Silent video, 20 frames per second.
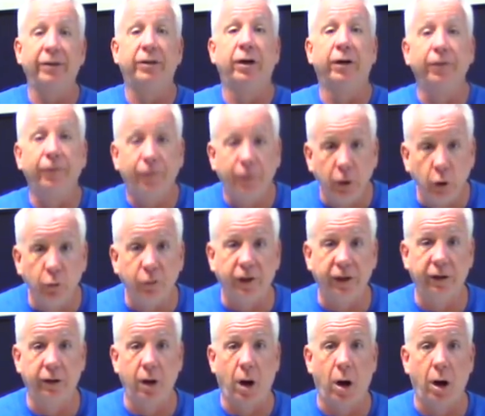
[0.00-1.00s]

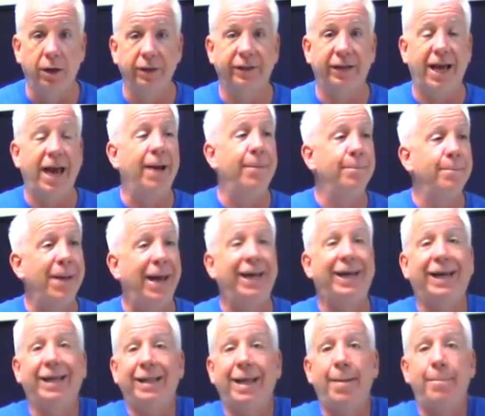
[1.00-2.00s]
confusing dogs and
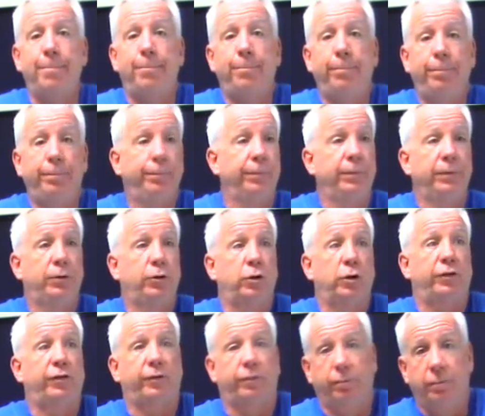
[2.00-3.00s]
making them
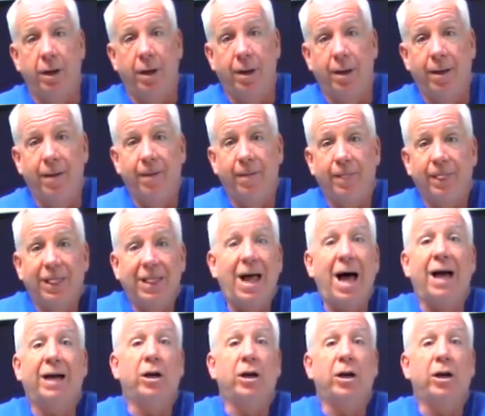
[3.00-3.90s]
just lock